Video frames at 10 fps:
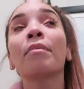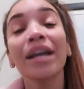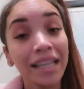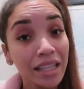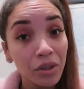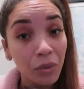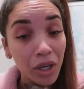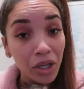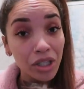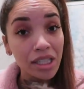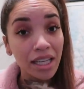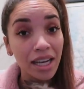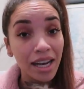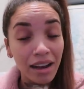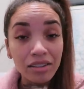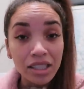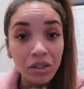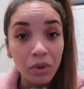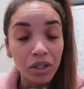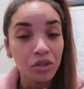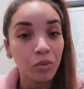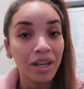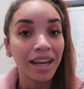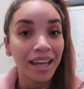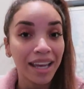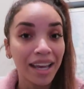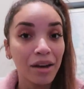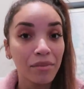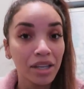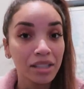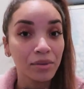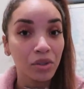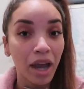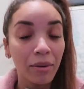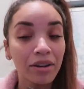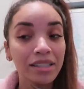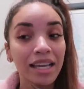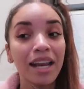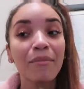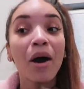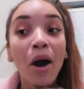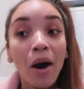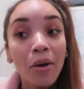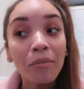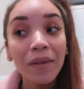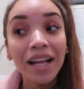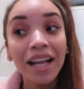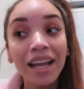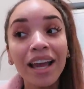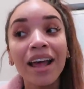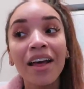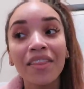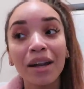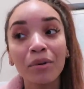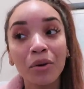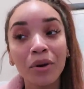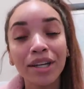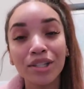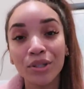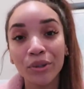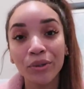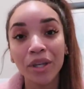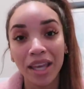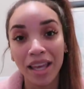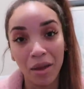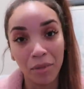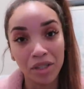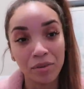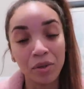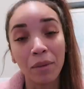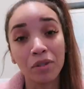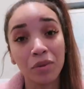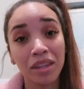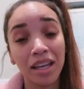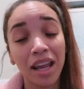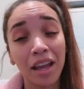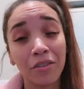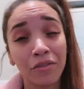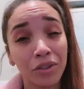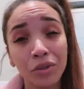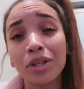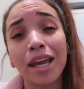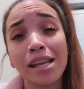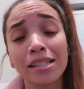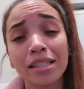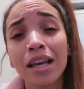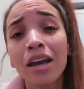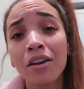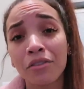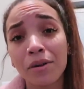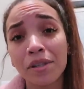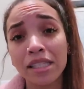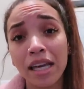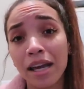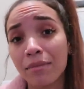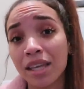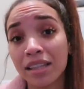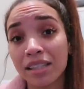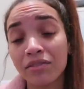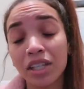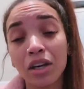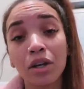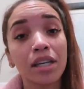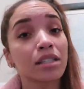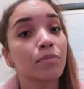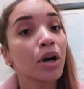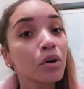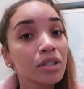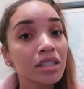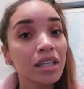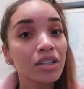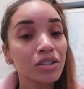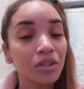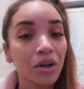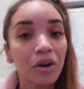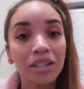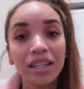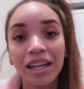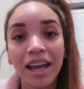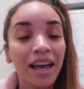picking the winners and announcing the winners when I hit a million subscribers, and I'm hoping that I'm going to hit a million subscribers within a few days from the time that this video is posted. So you're only gonna